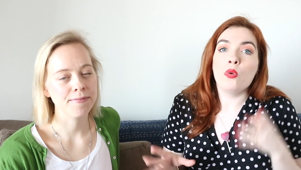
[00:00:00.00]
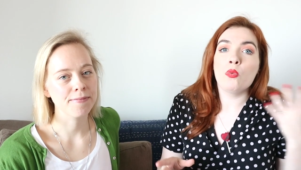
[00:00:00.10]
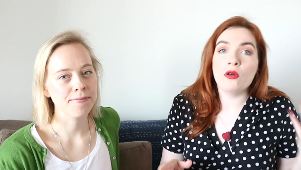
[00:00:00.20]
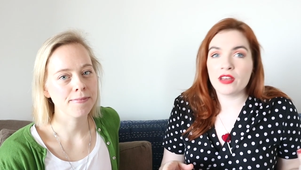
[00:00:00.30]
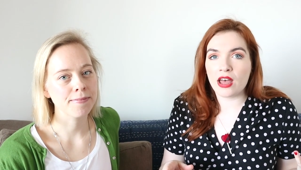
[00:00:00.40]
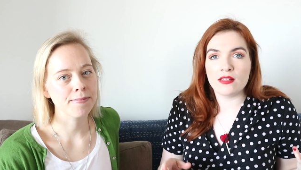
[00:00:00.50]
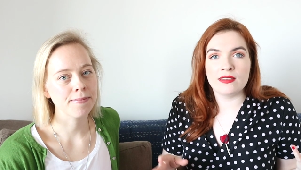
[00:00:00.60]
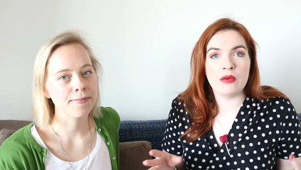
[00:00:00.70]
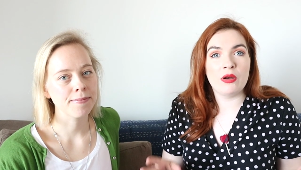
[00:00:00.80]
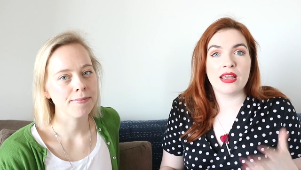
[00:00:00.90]
Speaker 1: what the
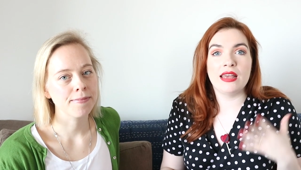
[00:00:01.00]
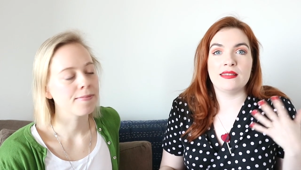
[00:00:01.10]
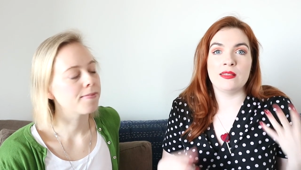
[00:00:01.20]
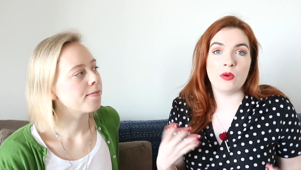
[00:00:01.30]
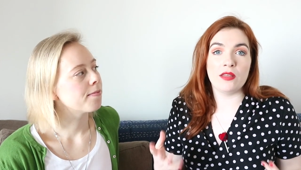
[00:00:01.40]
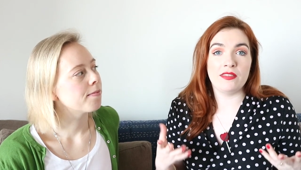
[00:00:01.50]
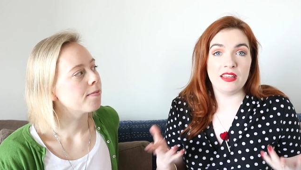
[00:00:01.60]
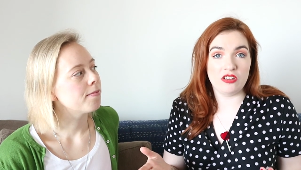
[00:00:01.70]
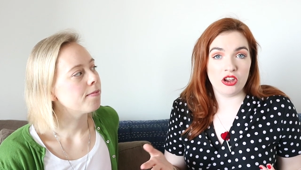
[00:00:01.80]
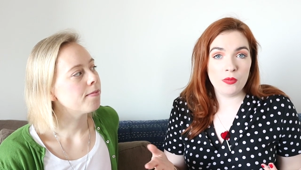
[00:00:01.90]
Girls Network is and the work that
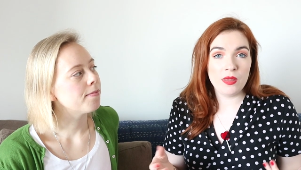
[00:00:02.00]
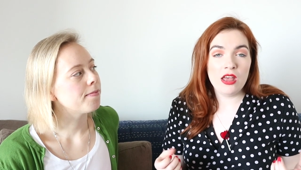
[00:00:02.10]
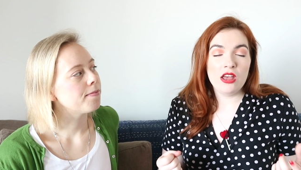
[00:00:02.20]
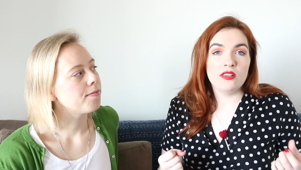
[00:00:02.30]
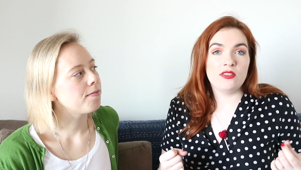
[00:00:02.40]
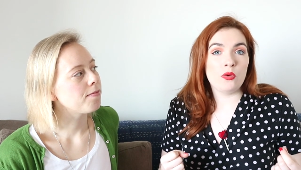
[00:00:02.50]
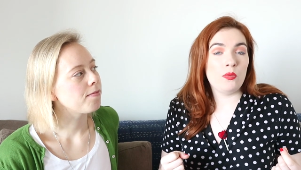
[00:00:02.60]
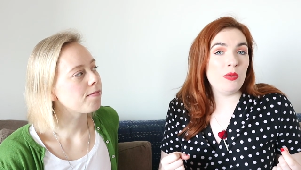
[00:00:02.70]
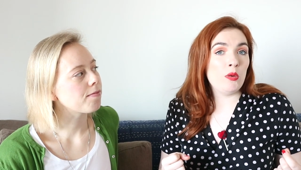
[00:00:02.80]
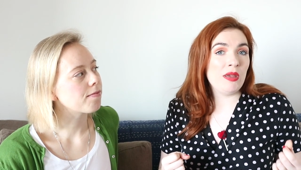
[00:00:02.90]
they do. So
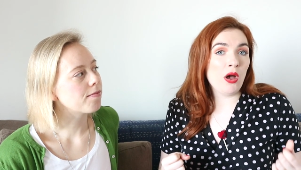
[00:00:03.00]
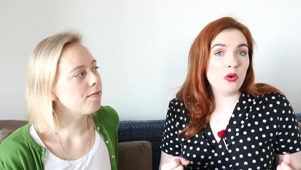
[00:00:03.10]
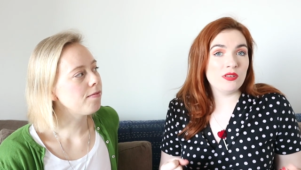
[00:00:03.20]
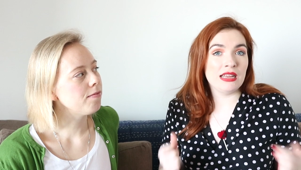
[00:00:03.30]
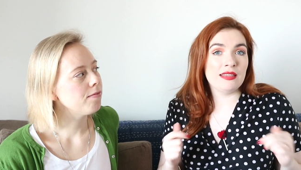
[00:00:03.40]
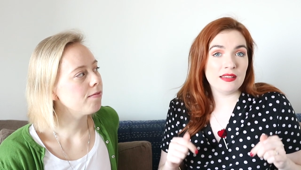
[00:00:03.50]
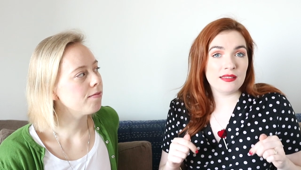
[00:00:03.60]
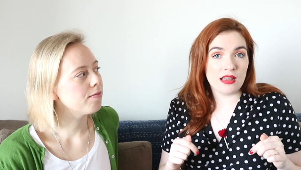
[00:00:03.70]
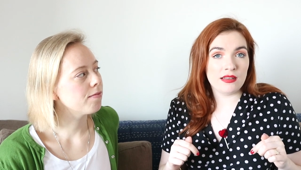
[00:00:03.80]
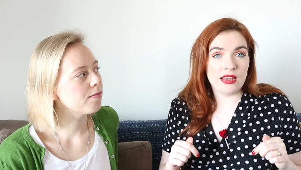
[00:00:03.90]
we will be holding
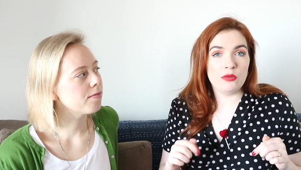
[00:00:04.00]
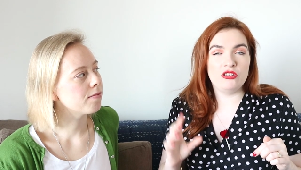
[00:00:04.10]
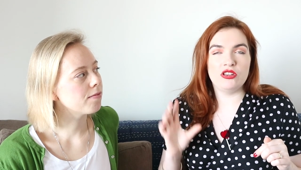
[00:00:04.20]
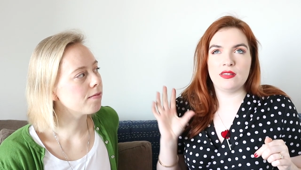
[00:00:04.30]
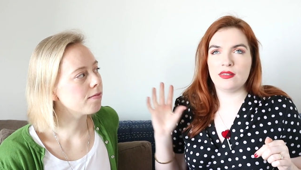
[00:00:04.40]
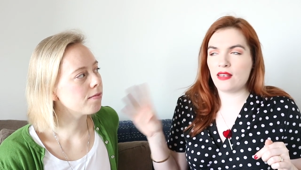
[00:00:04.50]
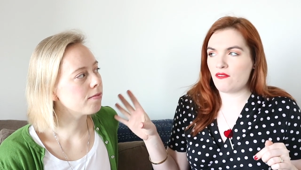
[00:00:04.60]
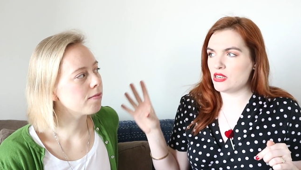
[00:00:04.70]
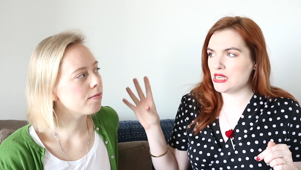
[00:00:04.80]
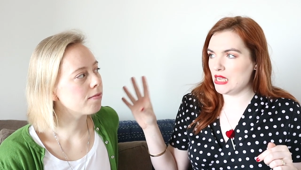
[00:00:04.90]
this Sunday, which is the
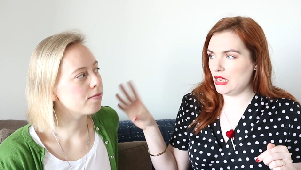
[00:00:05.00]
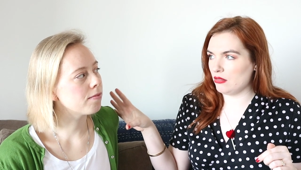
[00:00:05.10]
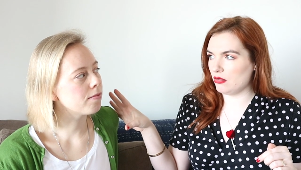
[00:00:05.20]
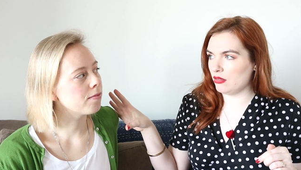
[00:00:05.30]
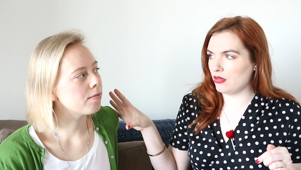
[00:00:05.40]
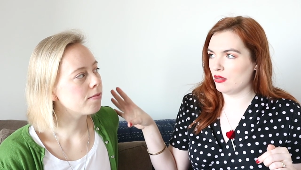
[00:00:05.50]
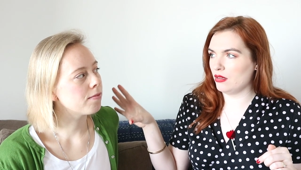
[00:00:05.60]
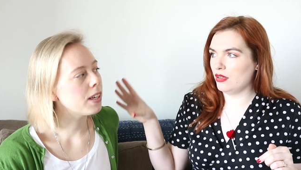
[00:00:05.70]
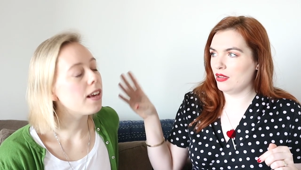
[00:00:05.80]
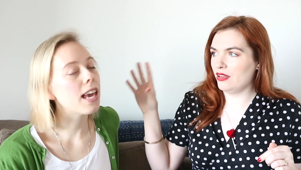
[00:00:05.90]
17th
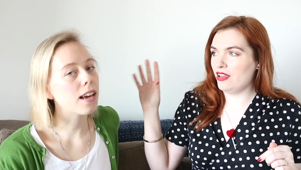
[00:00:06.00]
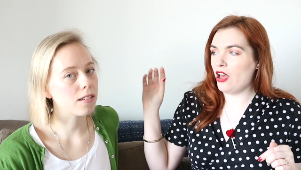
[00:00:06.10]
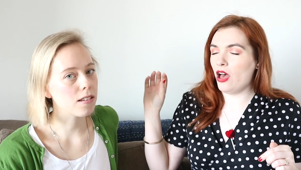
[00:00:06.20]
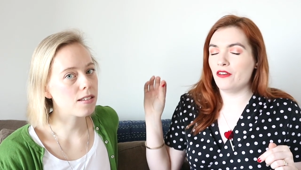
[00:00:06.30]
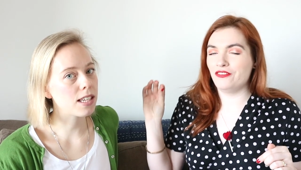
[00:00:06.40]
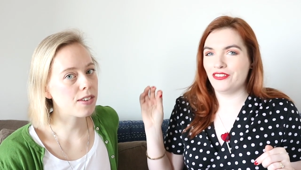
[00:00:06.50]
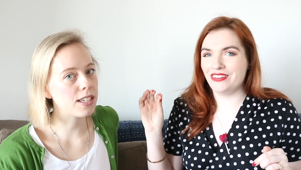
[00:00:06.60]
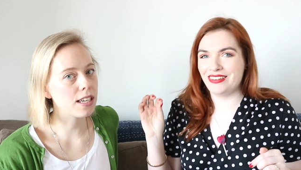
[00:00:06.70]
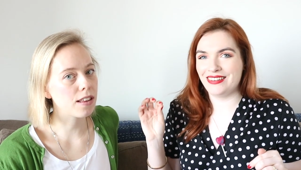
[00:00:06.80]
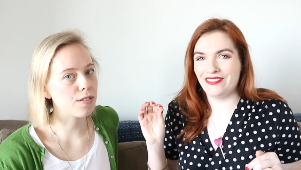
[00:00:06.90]
Speaker 2: yeah,
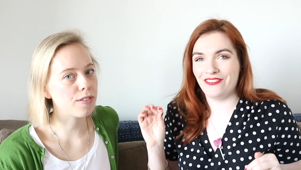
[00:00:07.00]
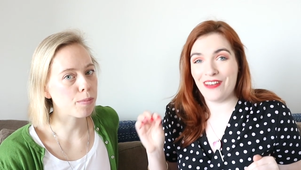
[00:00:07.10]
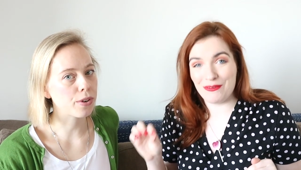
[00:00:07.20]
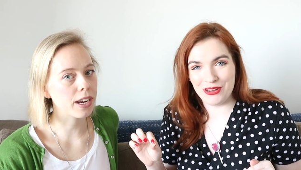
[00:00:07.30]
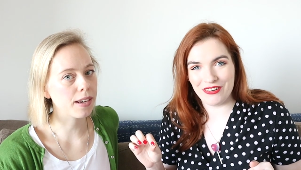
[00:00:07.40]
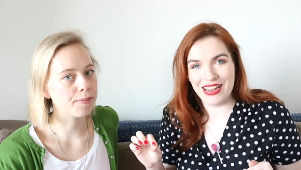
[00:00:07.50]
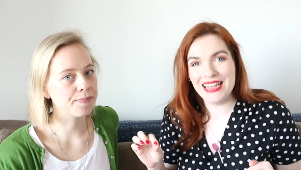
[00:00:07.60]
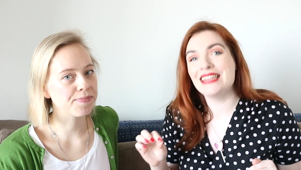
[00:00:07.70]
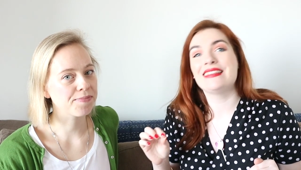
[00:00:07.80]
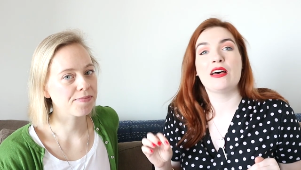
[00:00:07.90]
seventeenth of, of February.
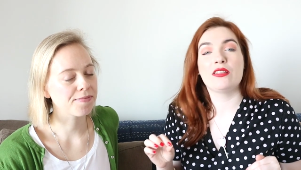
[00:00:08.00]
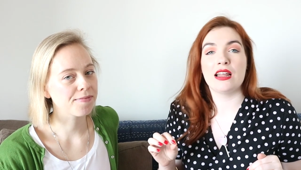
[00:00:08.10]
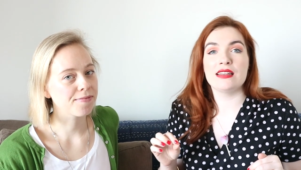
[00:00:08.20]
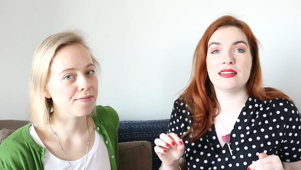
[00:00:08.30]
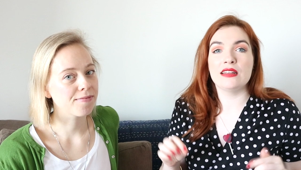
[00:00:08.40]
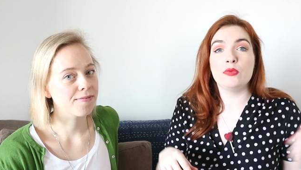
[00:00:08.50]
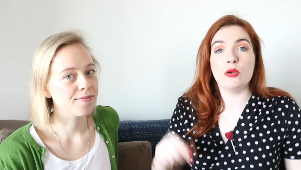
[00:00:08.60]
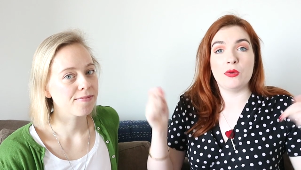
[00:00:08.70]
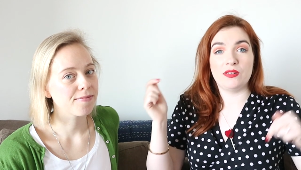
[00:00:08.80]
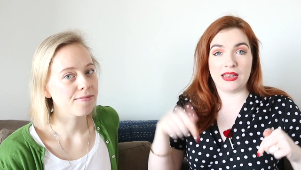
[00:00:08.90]
February.
Speaker 1: in South London.
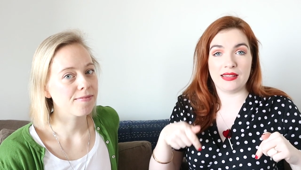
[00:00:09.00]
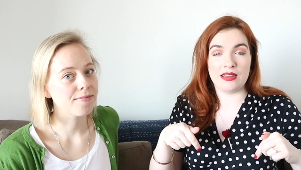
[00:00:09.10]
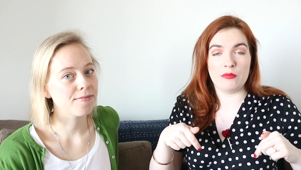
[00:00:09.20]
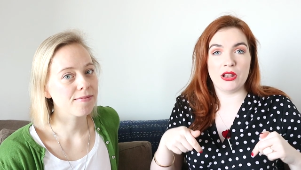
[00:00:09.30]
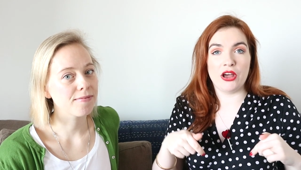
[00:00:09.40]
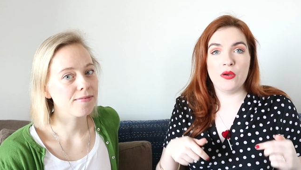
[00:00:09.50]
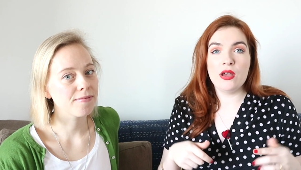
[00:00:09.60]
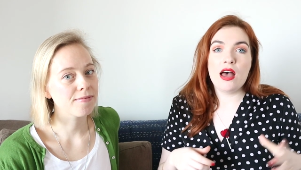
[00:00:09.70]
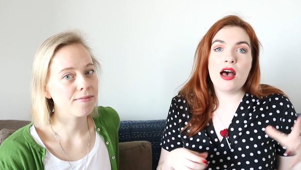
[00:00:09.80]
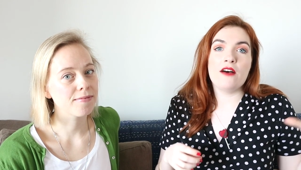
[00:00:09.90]
We will put tickets down below.
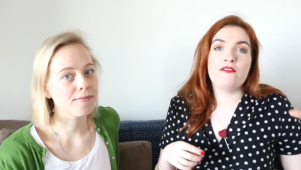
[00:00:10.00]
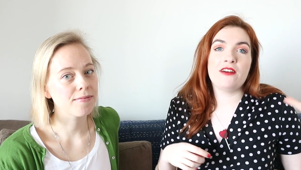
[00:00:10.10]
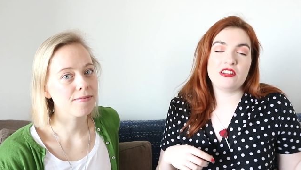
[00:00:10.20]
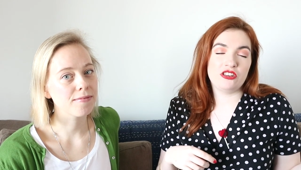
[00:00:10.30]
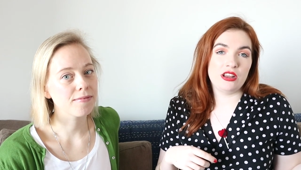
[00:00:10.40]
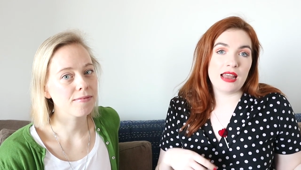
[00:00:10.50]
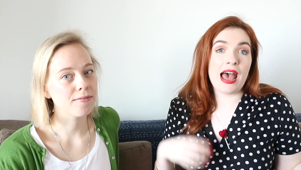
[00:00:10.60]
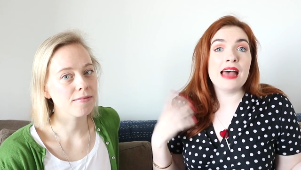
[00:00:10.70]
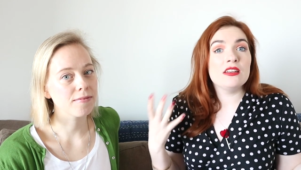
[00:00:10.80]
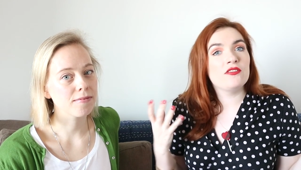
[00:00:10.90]
A fashion
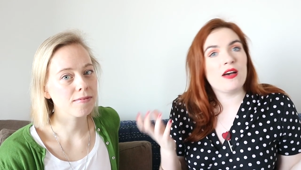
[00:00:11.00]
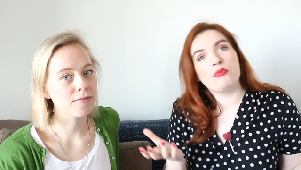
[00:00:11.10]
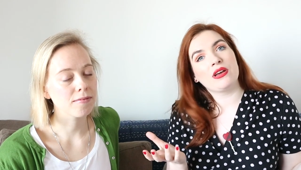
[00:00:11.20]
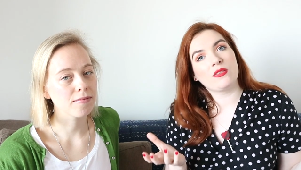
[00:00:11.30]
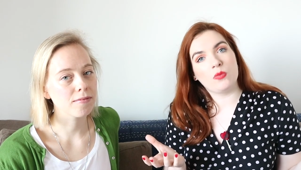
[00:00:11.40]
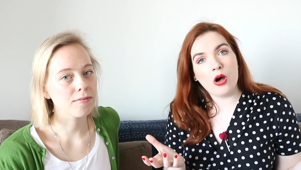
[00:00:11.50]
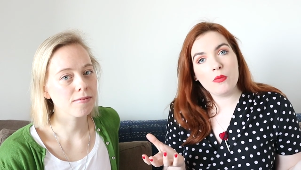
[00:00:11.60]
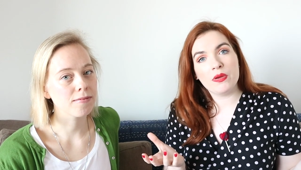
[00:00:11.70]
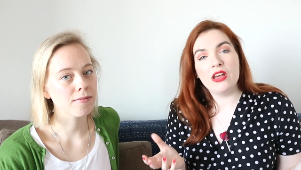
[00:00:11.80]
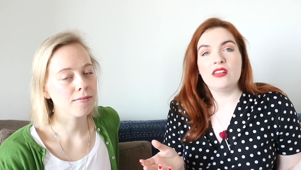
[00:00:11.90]
and fabric swap